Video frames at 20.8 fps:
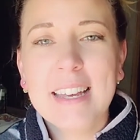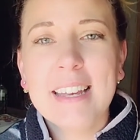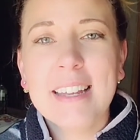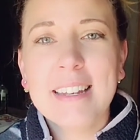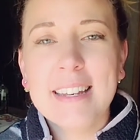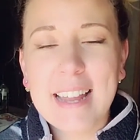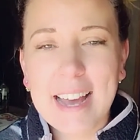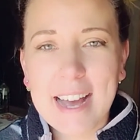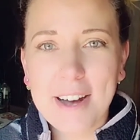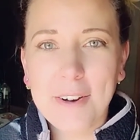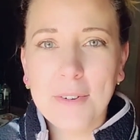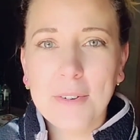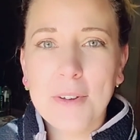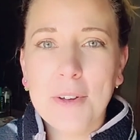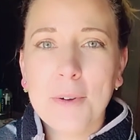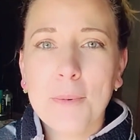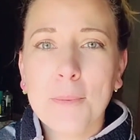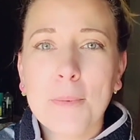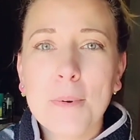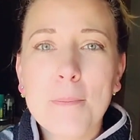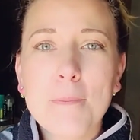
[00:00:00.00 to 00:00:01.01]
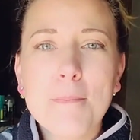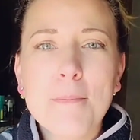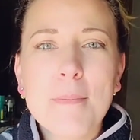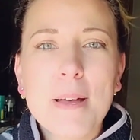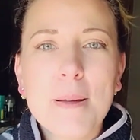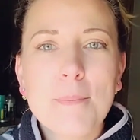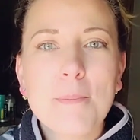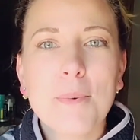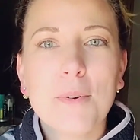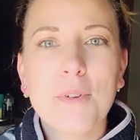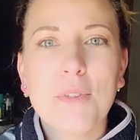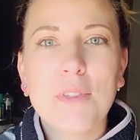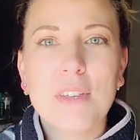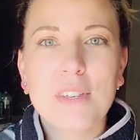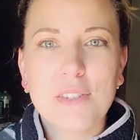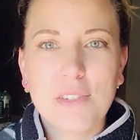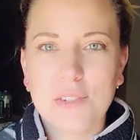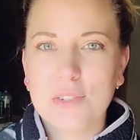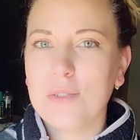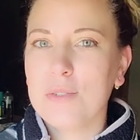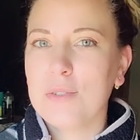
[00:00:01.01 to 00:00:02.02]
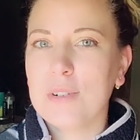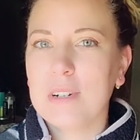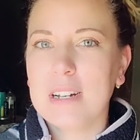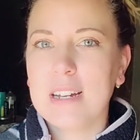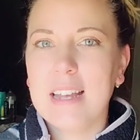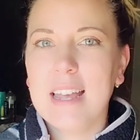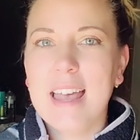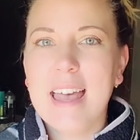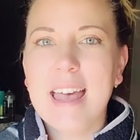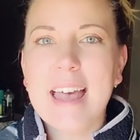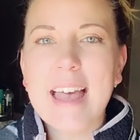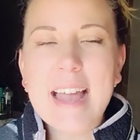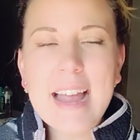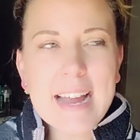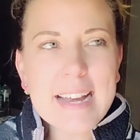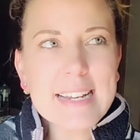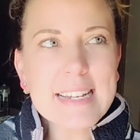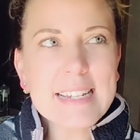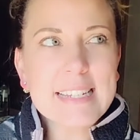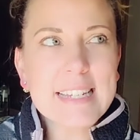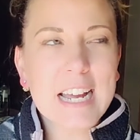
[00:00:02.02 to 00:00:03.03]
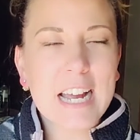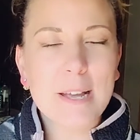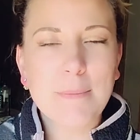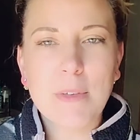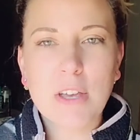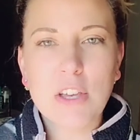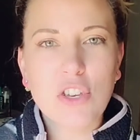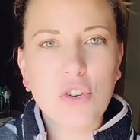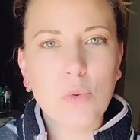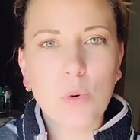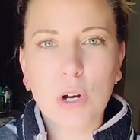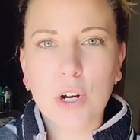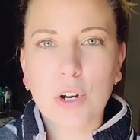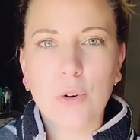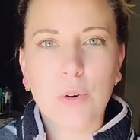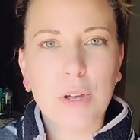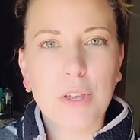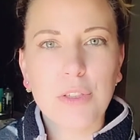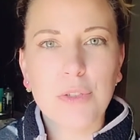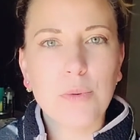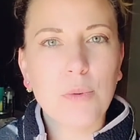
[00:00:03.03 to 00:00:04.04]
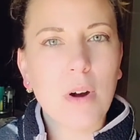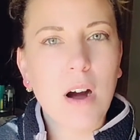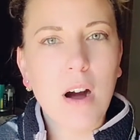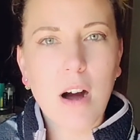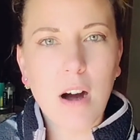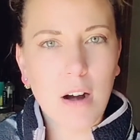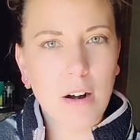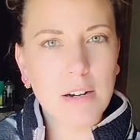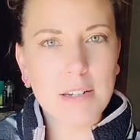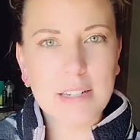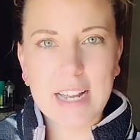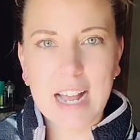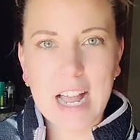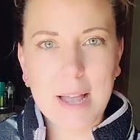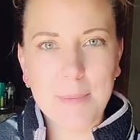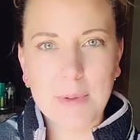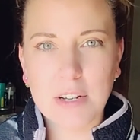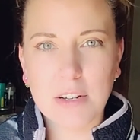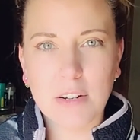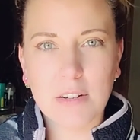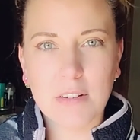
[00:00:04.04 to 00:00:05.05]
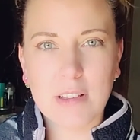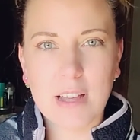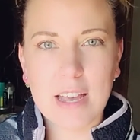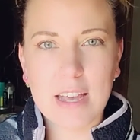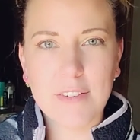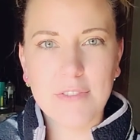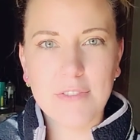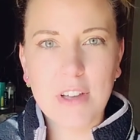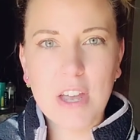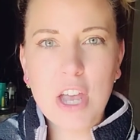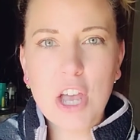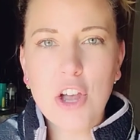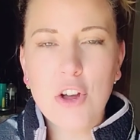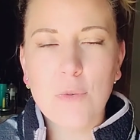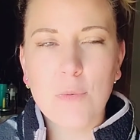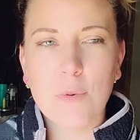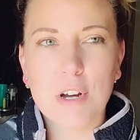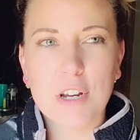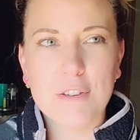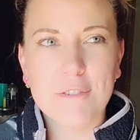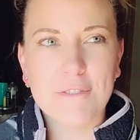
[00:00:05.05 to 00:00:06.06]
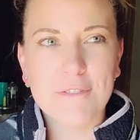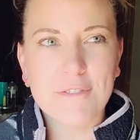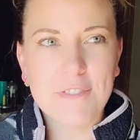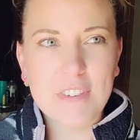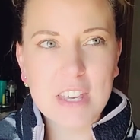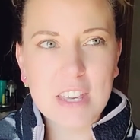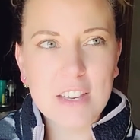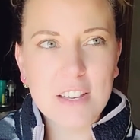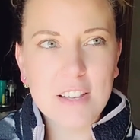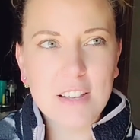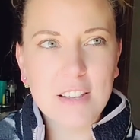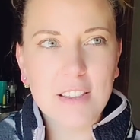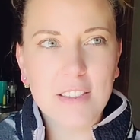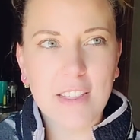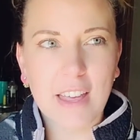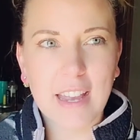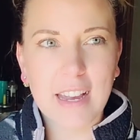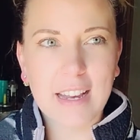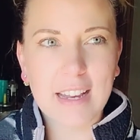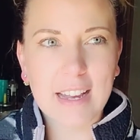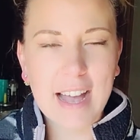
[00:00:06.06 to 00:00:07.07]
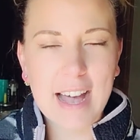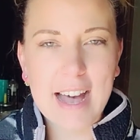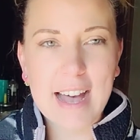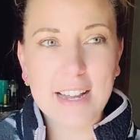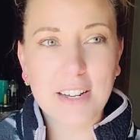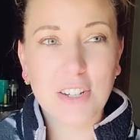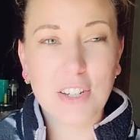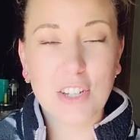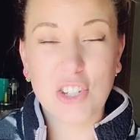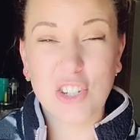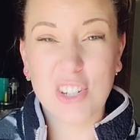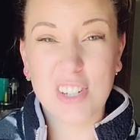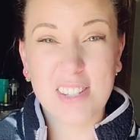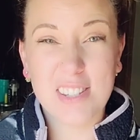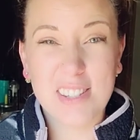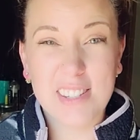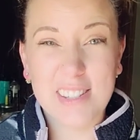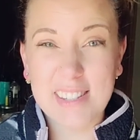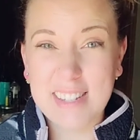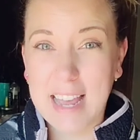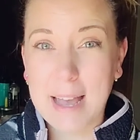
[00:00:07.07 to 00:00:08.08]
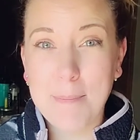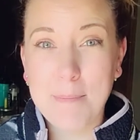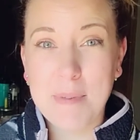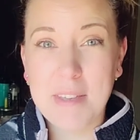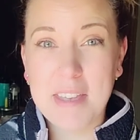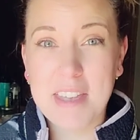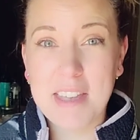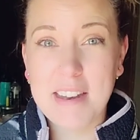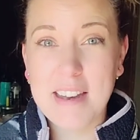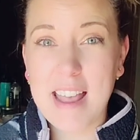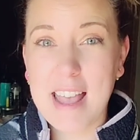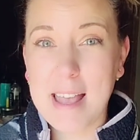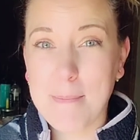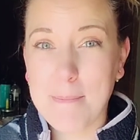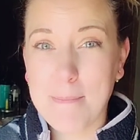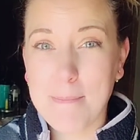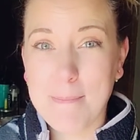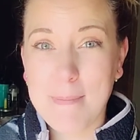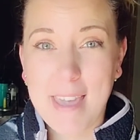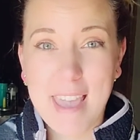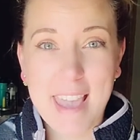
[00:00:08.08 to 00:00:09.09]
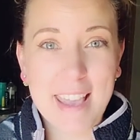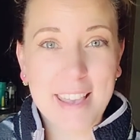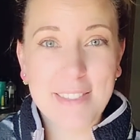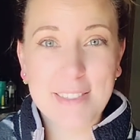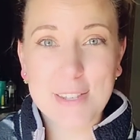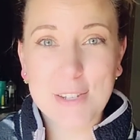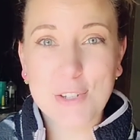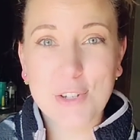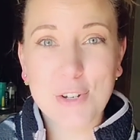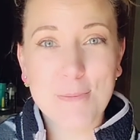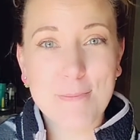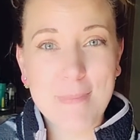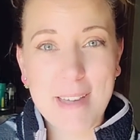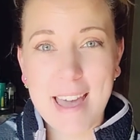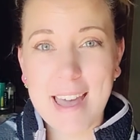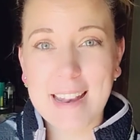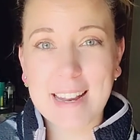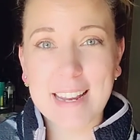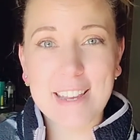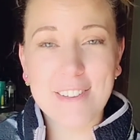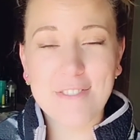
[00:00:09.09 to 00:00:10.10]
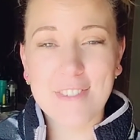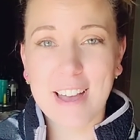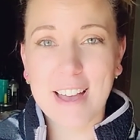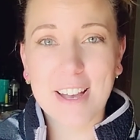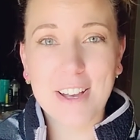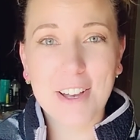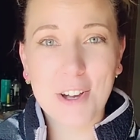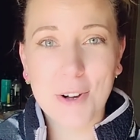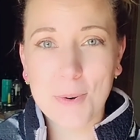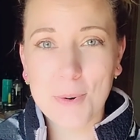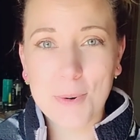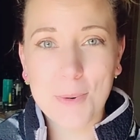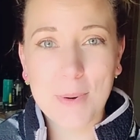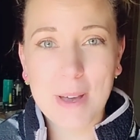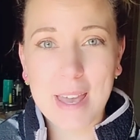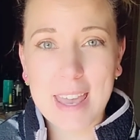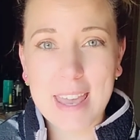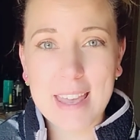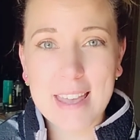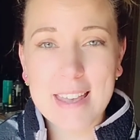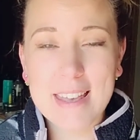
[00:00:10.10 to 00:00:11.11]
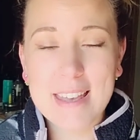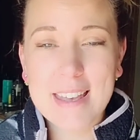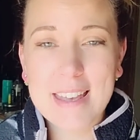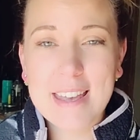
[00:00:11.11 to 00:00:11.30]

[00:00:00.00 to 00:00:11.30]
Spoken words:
Now, remember this story. Anytime that you are going through a hard time in your life where you feel like God could just step in and make this traumatic event go away,